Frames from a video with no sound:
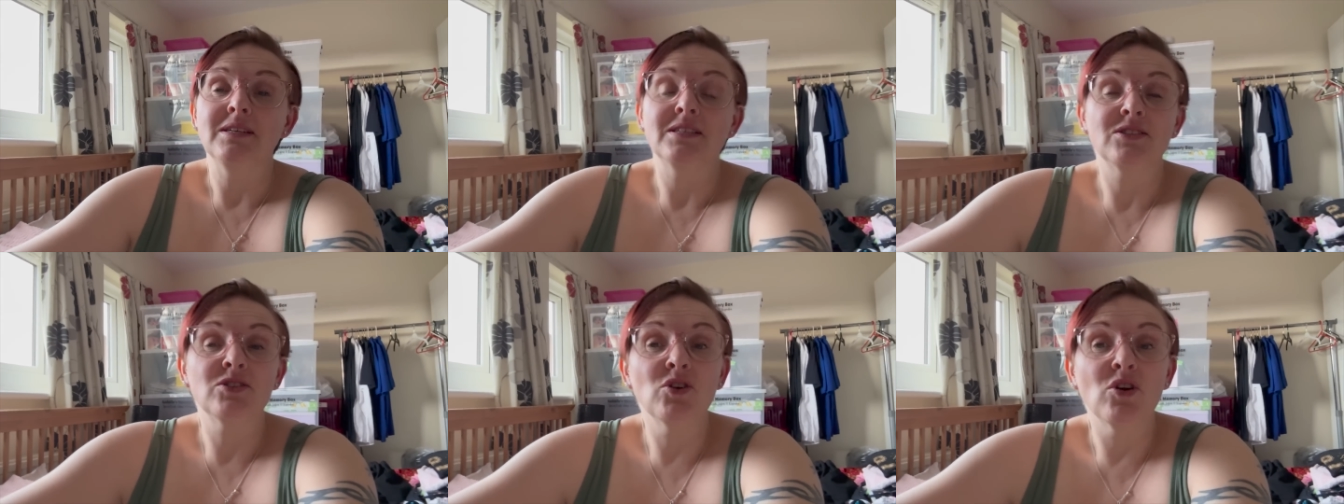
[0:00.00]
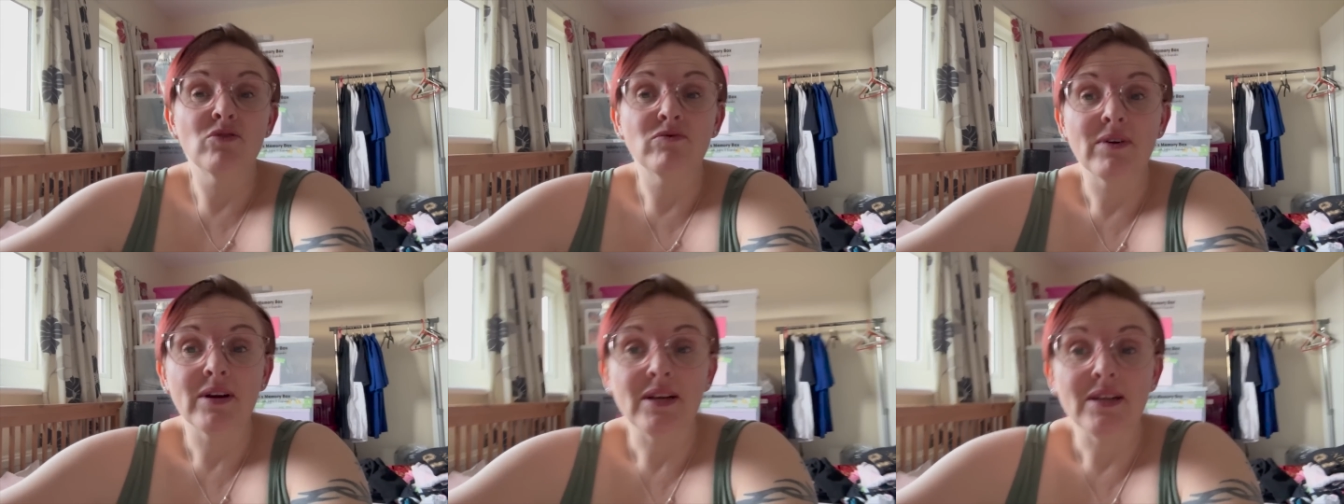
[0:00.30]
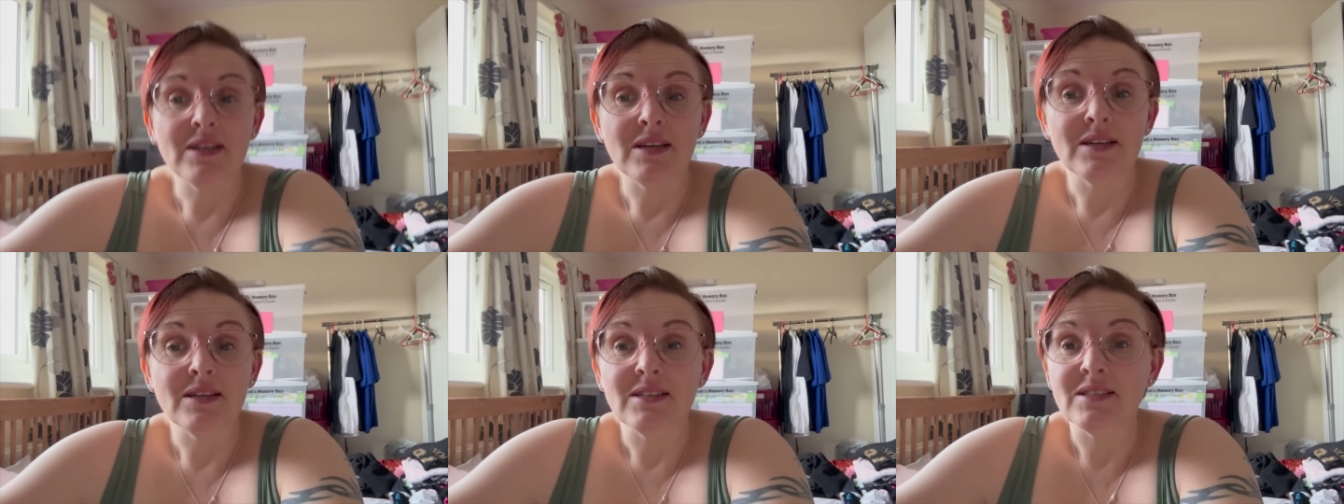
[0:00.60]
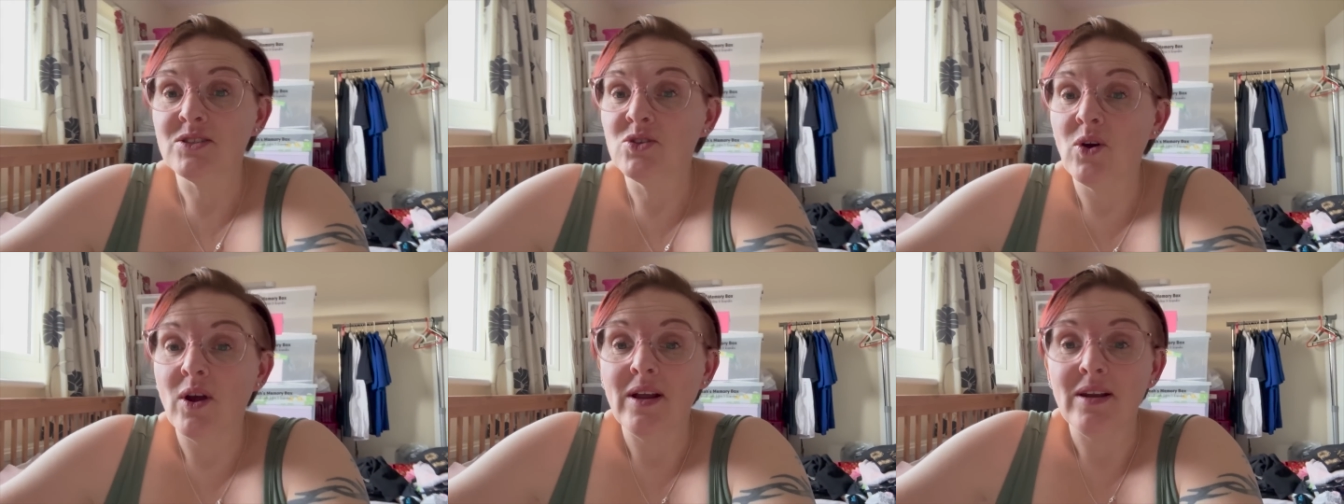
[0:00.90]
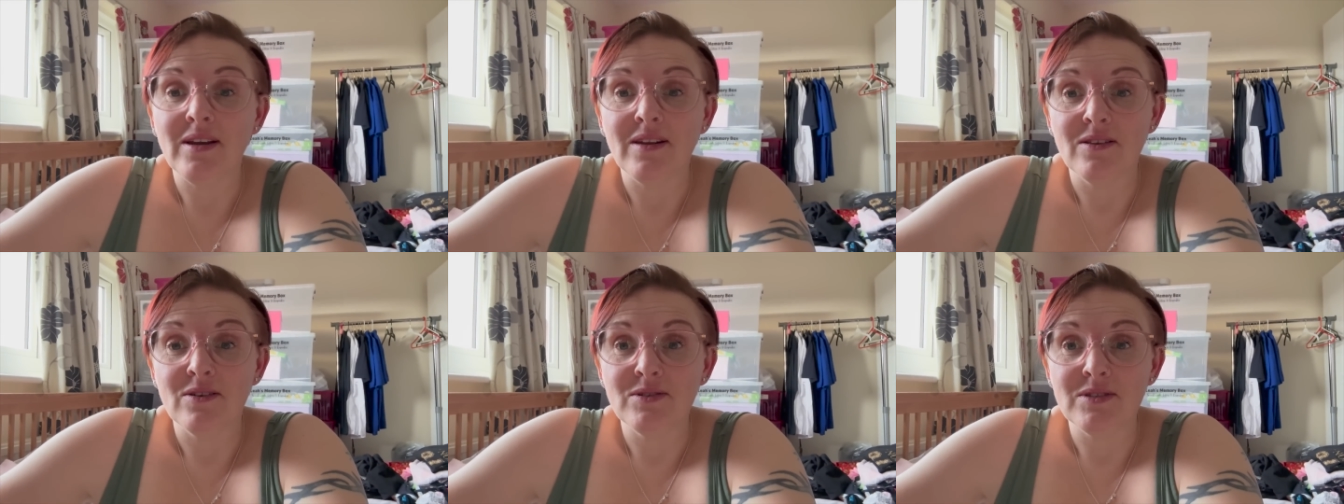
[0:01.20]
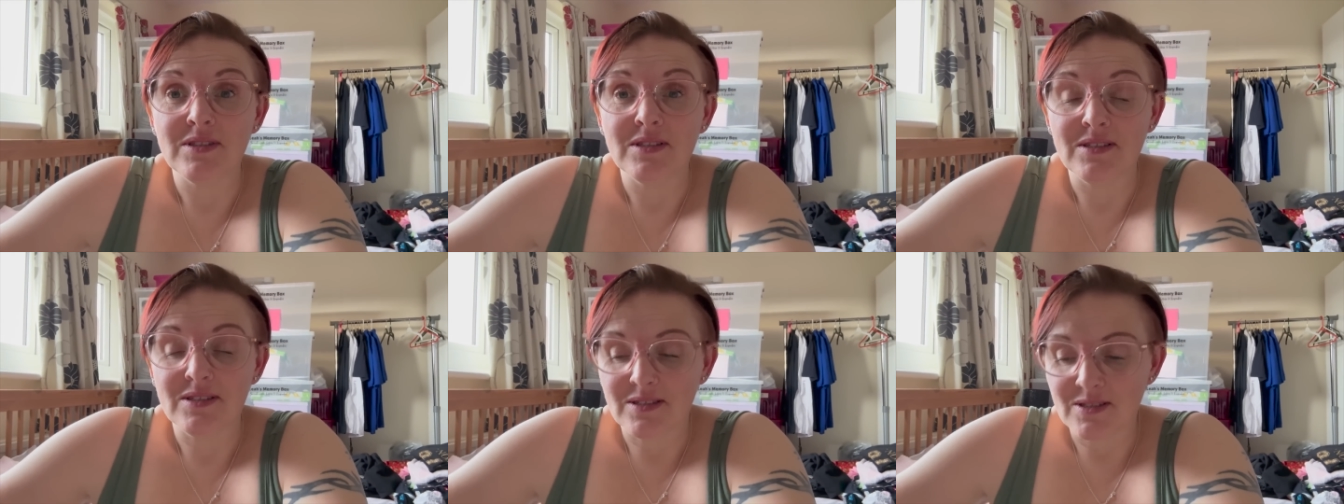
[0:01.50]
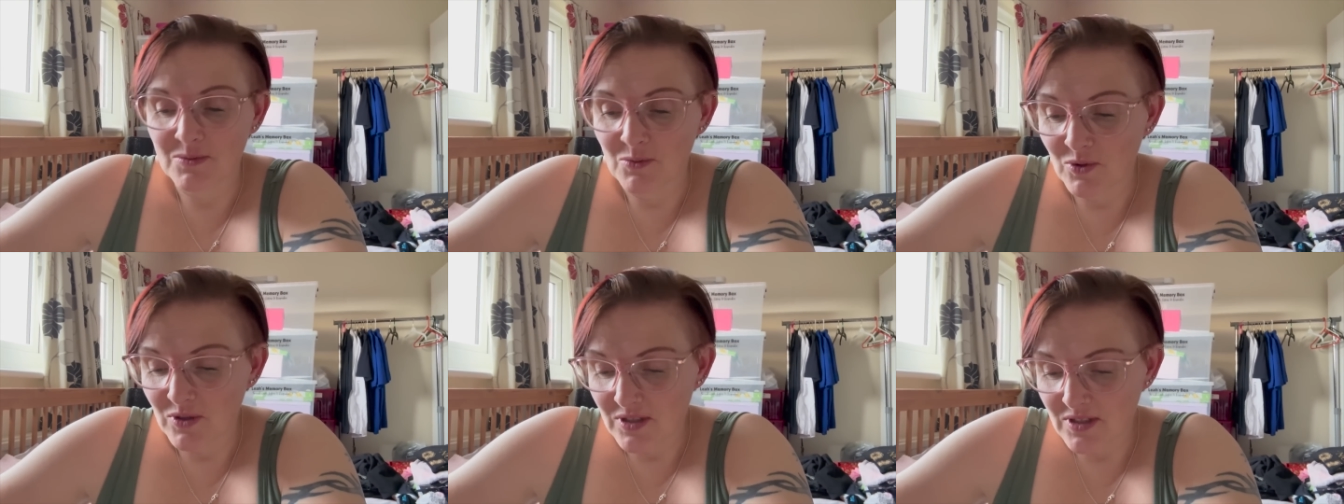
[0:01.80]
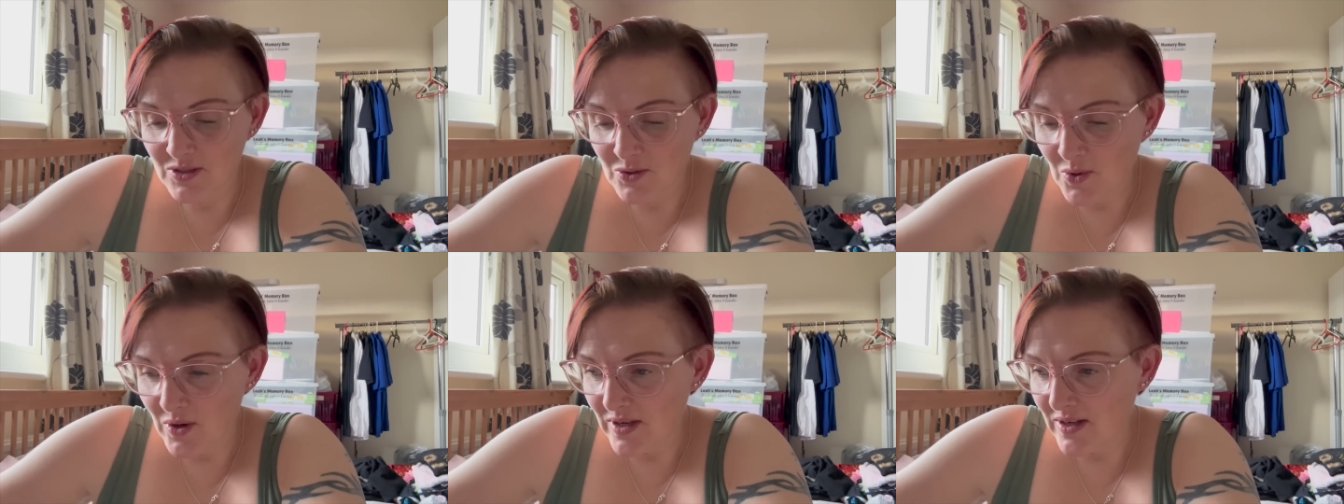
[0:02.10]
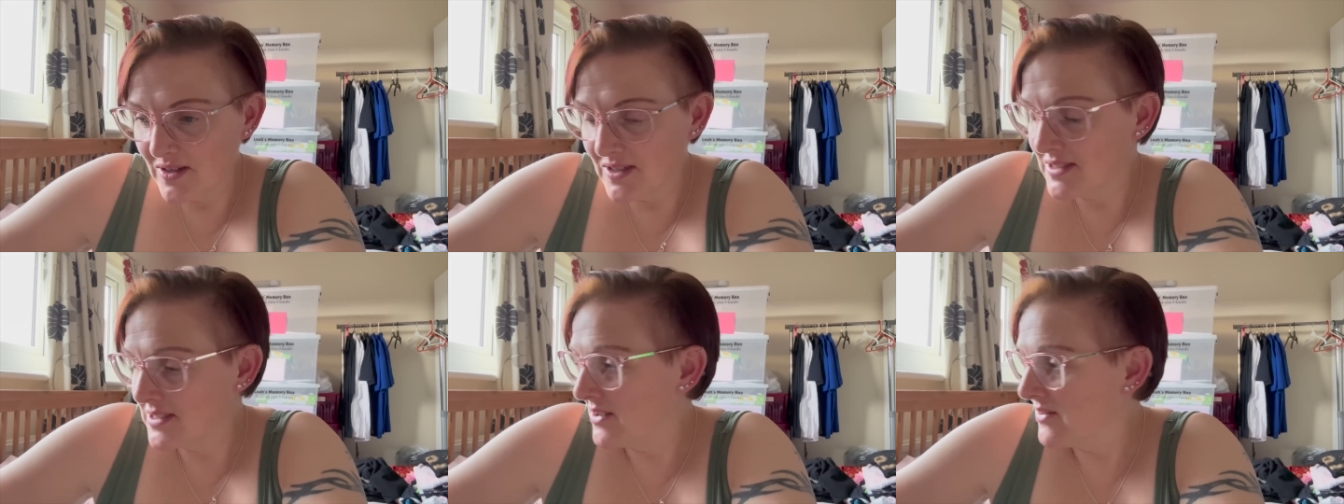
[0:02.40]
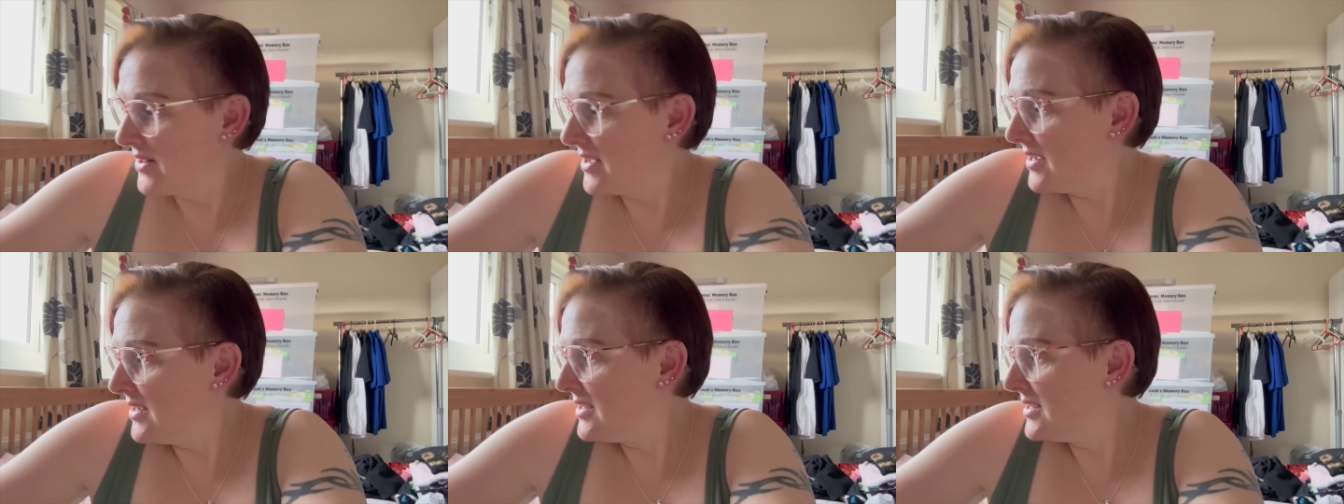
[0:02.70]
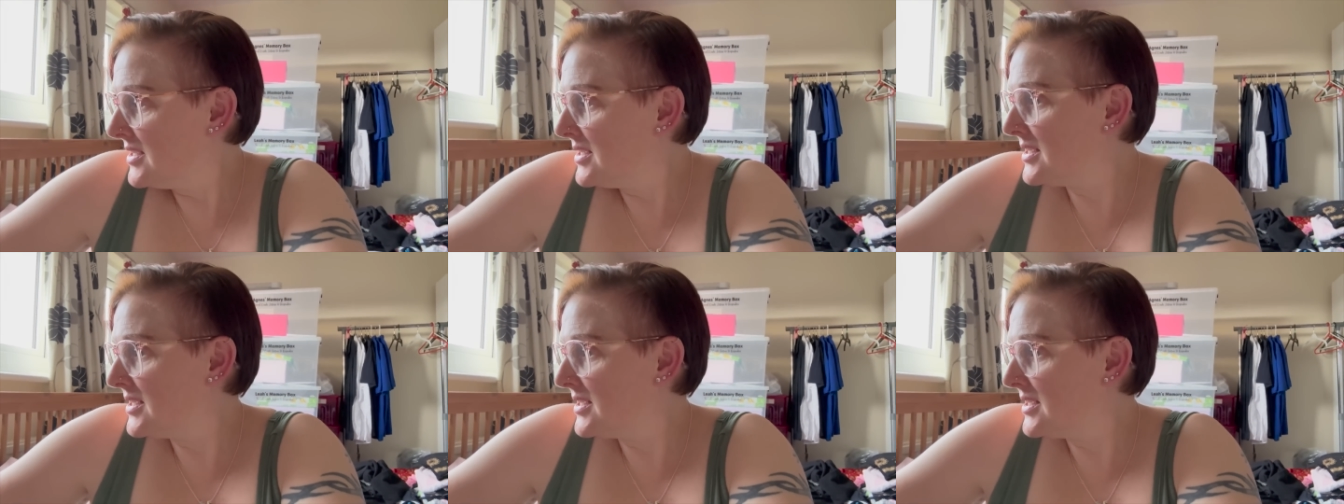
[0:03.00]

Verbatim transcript: it's not raining, it's not any of those things this morning. It's quite nice out there.